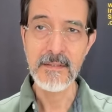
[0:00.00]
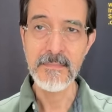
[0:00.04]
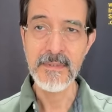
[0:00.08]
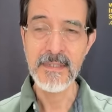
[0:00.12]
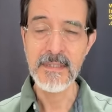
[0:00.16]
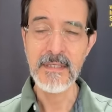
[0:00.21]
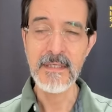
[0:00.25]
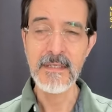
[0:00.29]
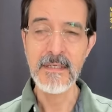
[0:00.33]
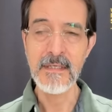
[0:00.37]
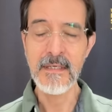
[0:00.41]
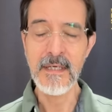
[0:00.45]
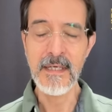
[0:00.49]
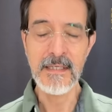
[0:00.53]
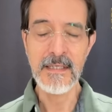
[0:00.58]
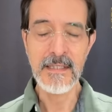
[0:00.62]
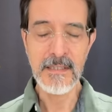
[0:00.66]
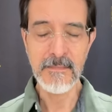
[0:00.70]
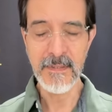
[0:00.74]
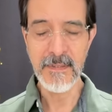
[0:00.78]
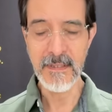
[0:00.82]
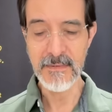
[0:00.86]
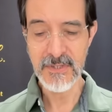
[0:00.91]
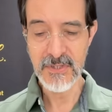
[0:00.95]
But I need
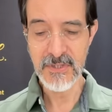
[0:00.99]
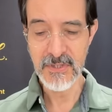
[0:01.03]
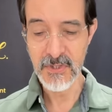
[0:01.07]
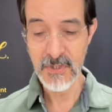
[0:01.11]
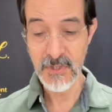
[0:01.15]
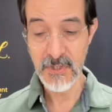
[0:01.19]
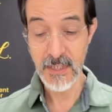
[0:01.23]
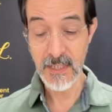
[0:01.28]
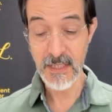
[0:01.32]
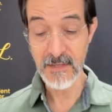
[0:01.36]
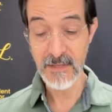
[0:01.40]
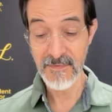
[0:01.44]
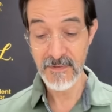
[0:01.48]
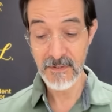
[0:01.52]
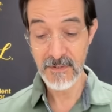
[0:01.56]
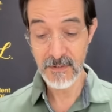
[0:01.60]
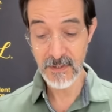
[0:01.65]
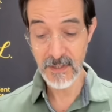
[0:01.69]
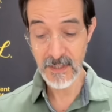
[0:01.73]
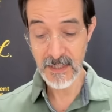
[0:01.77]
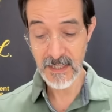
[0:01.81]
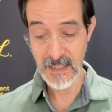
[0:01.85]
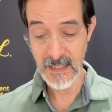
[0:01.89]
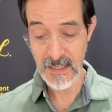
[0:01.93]
to publish this chart. If you
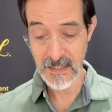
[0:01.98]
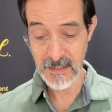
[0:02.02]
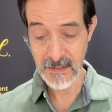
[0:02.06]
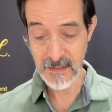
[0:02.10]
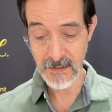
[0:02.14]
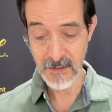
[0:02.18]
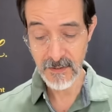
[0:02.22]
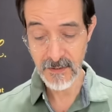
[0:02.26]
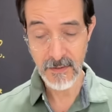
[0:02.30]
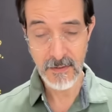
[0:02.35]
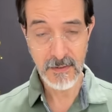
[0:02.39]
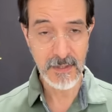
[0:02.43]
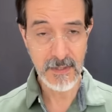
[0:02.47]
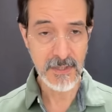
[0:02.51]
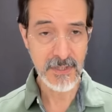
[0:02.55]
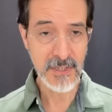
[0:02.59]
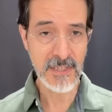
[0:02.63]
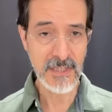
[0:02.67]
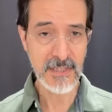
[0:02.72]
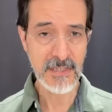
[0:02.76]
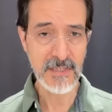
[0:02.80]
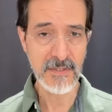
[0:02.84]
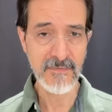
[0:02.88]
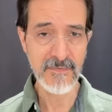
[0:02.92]
look at gold
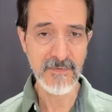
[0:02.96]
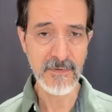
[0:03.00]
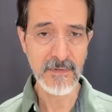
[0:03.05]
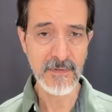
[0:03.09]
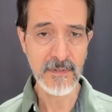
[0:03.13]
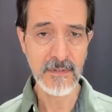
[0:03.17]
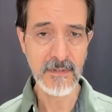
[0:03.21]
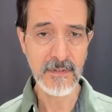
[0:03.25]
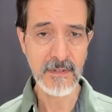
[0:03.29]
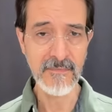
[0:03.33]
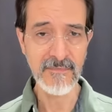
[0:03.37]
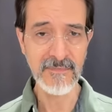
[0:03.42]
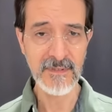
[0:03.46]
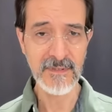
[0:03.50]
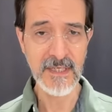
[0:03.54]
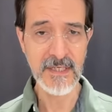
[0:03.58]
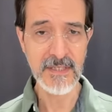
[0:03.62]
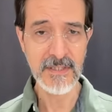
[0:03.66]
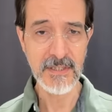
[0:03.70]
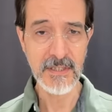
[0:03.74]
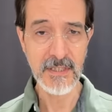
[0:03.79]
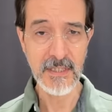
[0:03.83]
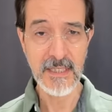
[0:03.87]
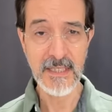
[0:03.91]
adjusted for
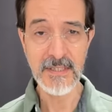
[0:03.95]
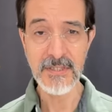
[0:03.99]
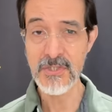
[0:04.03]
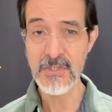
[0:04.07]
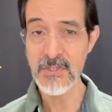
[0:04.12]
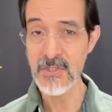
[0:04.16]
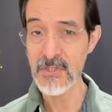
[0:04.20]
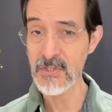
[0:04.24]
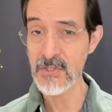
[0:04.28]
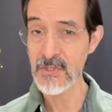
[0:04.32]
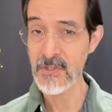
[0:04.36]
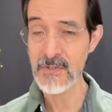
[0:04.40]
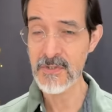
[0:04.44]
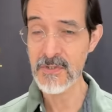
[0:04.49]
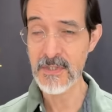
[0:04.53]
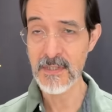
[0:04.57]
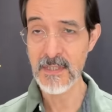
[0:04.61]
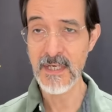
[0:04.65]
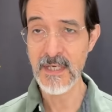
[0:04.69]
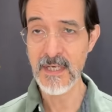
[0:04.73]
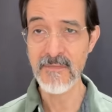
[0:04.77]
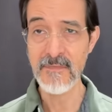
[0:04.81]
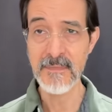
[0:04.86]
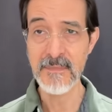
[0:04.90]
inflation, and that's just using the
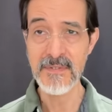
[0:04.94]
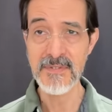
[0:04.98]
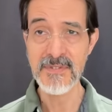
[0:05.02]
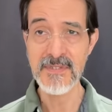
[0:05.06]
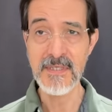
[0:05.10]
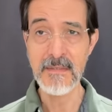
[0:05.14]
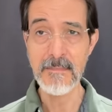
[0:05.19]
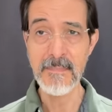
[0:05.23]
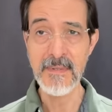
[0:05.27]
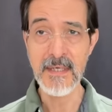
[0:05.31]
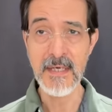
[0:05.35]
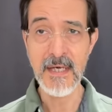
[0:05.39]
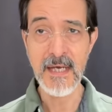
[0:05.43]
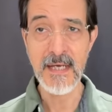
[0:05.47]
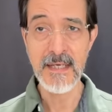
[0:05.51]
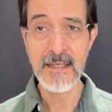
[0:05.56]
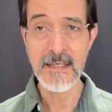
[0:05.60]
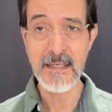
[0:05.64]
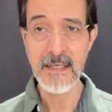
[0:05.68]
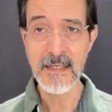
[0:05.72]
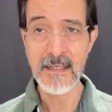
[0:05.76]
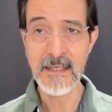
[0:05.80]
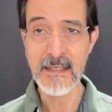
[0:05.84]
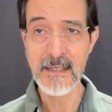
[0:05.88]
government CPI,
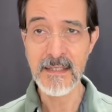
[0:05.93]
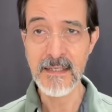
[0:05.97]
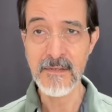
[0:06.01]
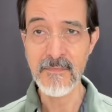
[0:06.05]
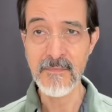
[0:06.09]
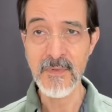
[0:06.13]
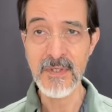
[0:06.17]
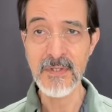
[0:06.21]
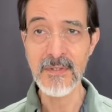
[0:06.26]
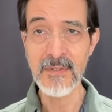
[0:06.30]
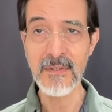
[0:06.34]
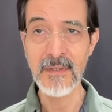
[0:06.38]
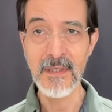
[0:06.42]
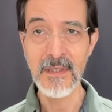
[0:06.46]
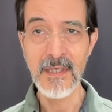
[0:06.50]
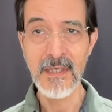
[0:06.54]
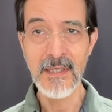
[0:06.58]
not any real,